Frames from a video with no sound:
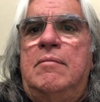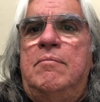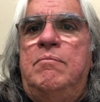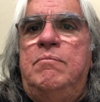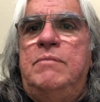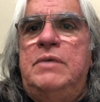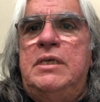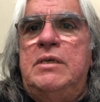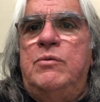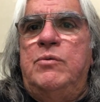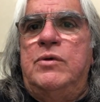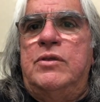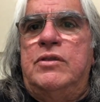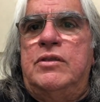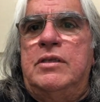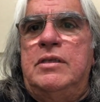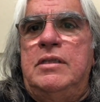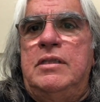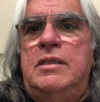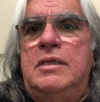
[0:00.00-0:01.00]
meet with
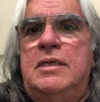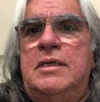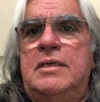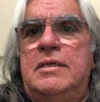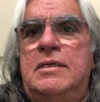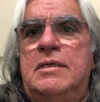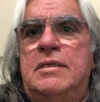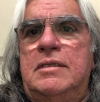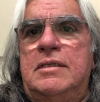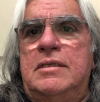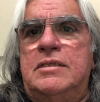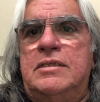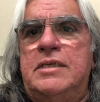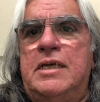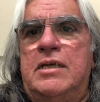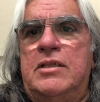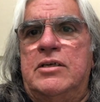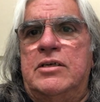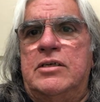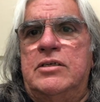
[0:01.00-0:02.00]
the
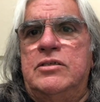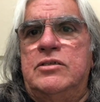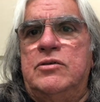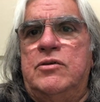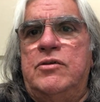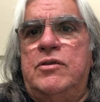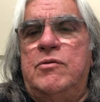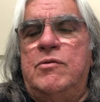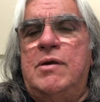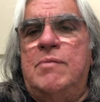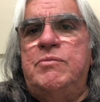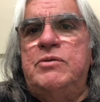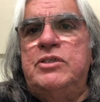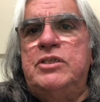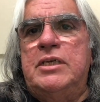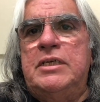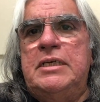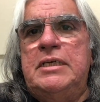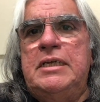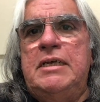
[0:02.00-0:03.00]
sellers or the
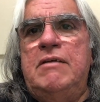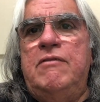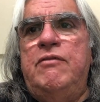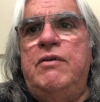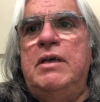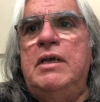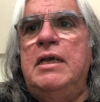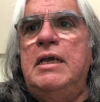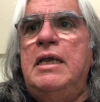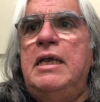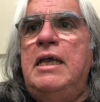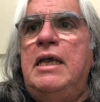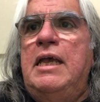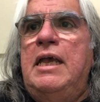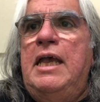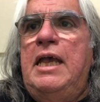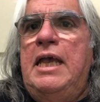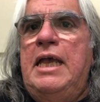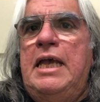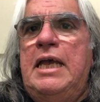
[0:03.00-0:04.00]
representative,
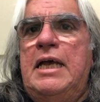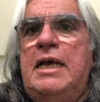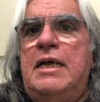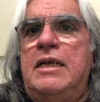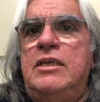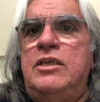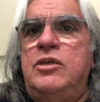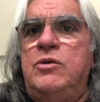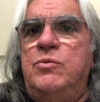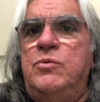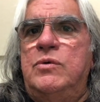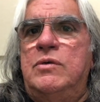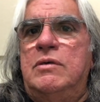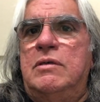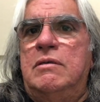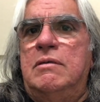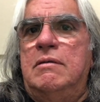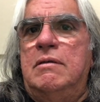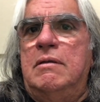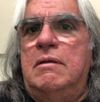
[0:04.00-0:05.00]
and they
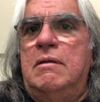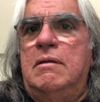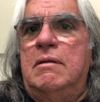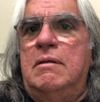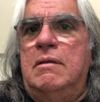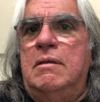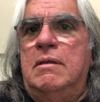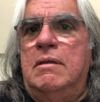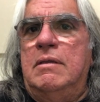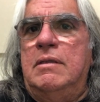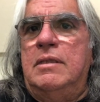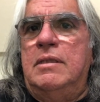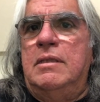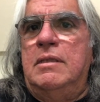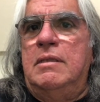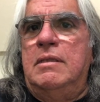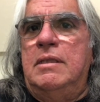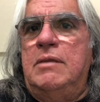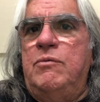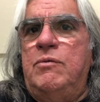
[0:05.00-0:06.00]
will
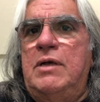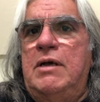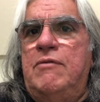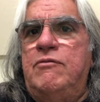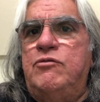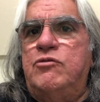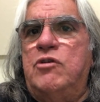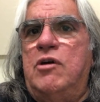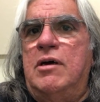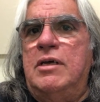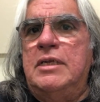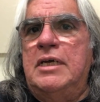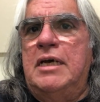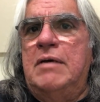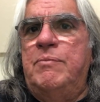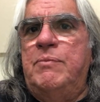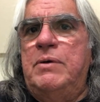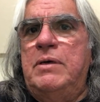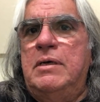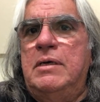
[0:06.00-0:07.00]
have drawn
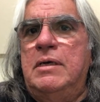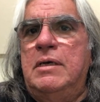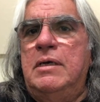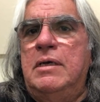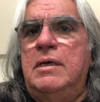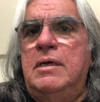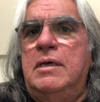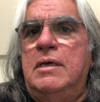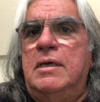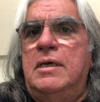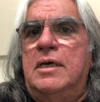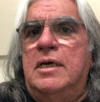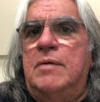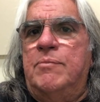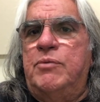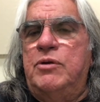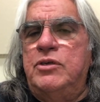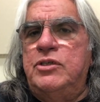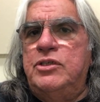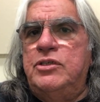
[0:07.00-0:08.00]
up a
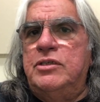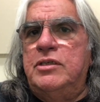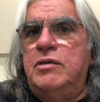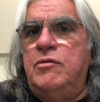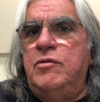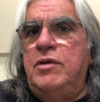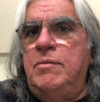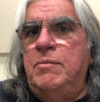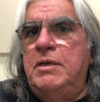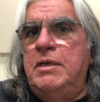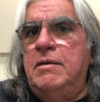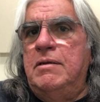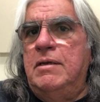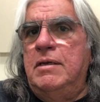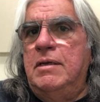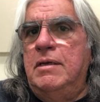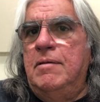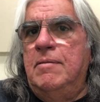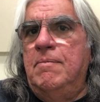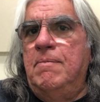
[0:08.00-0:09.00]
purchase agreement.
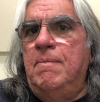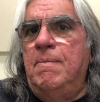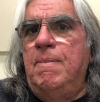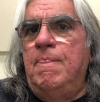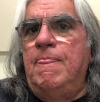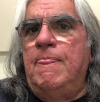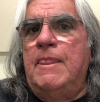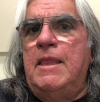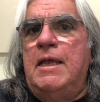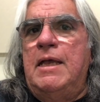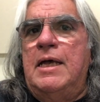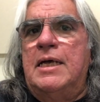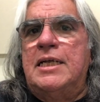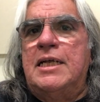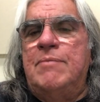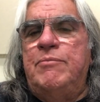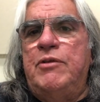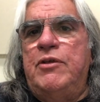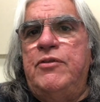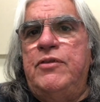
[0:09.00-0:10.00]
A
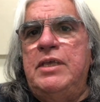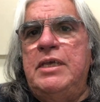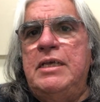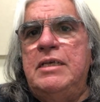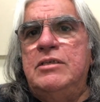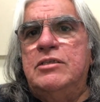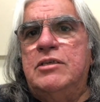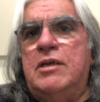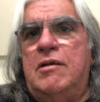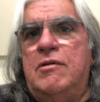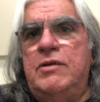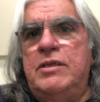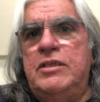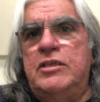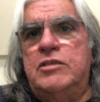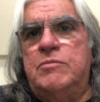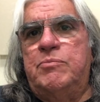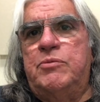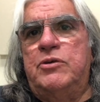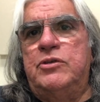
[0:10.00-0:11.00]
couple of things are in
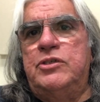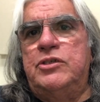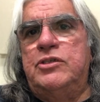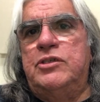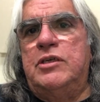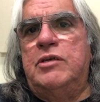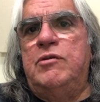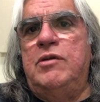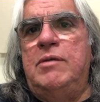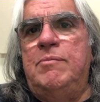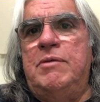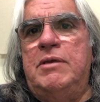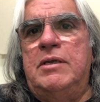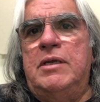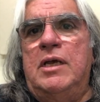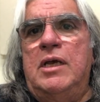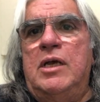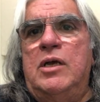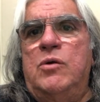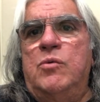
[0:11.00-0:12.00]
this purchase agreement.
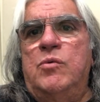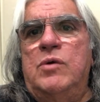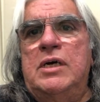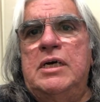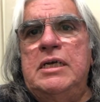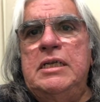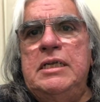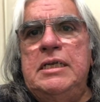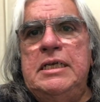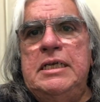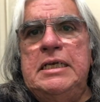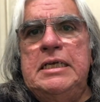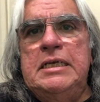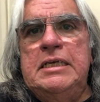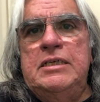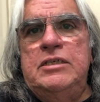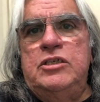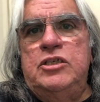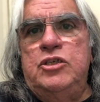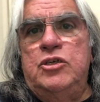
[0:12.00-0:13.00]
One
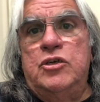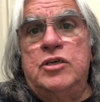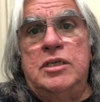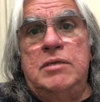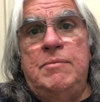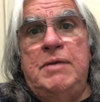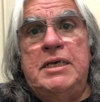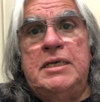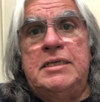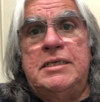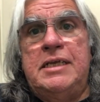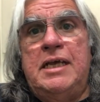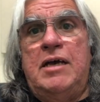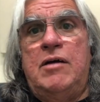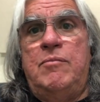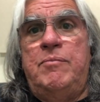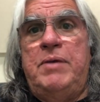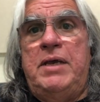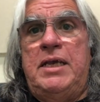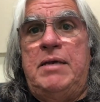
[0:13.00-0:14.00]
is you're going to make a
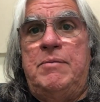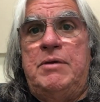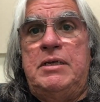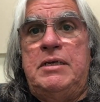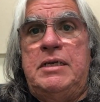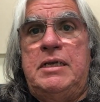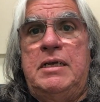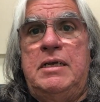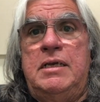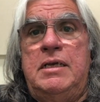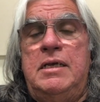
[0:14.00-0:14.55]
down payment.